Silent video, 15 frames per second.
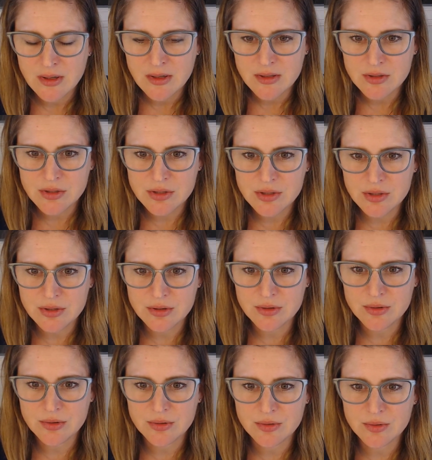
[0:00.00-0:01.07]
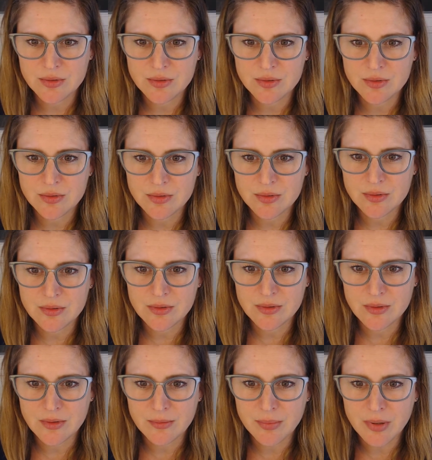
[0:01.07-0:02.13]
to
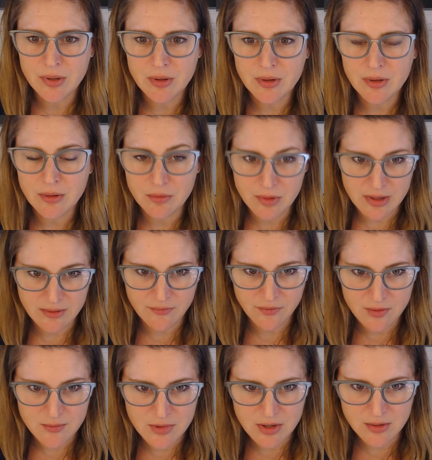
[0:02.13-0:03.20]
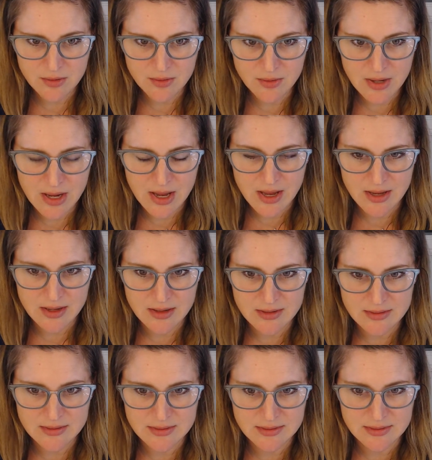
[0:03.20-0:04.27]
pull away from you
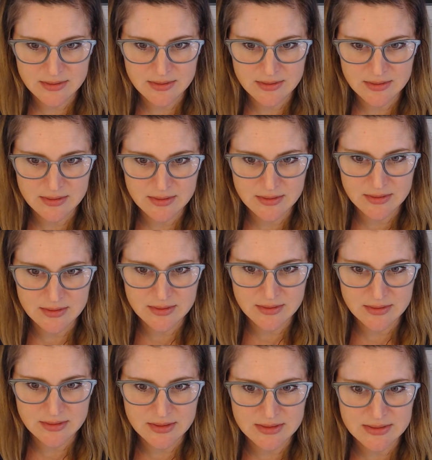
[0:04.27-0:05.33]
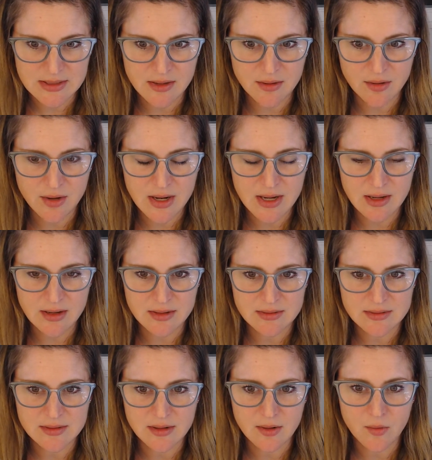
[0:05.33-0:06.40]
and disintegrate
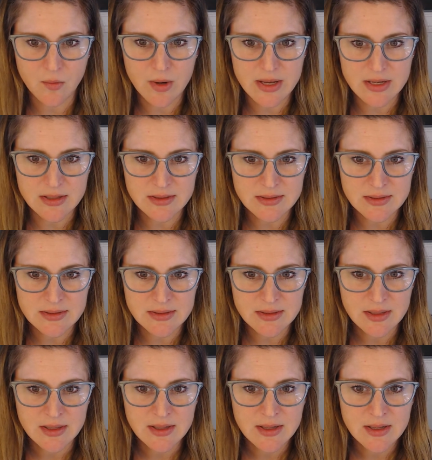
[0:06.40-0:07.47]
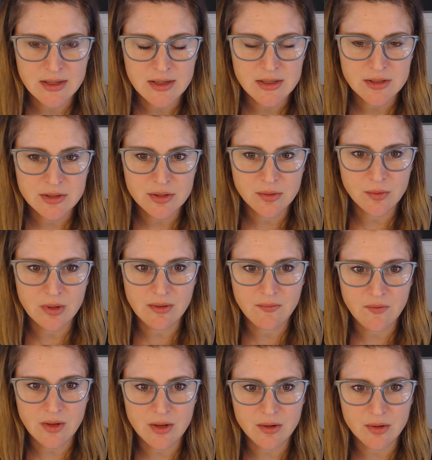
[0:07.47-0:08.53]
into the wind to
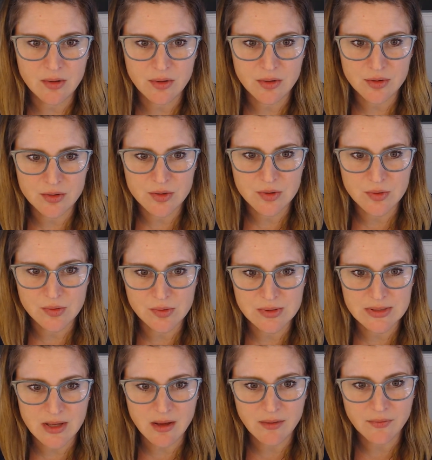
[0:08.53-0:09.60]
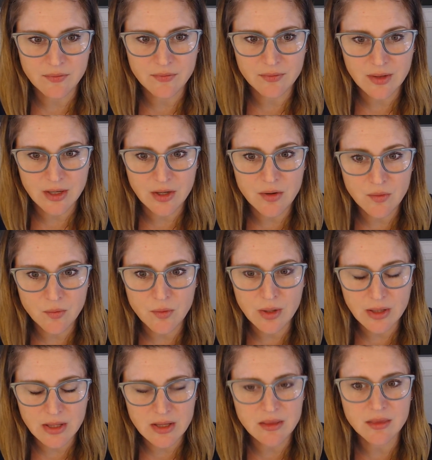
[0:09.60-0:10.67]
reveal your true self. Like you
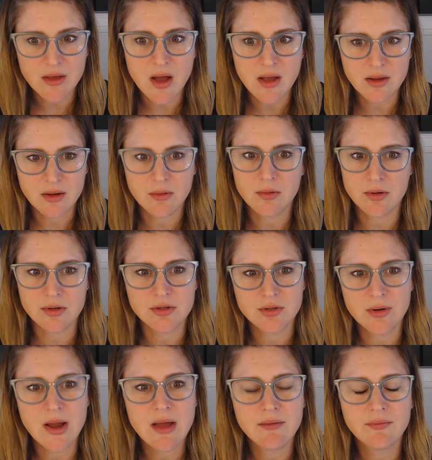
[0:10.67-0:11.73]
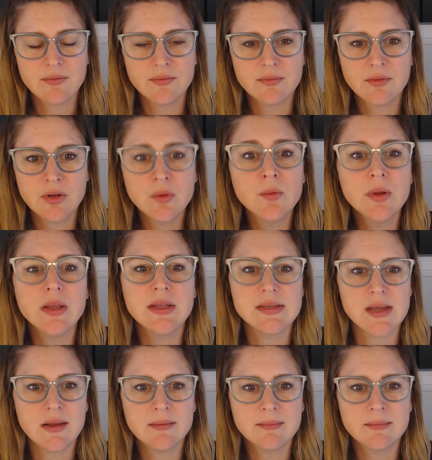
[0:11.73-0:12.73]
really thought you were a giraffe. You really did.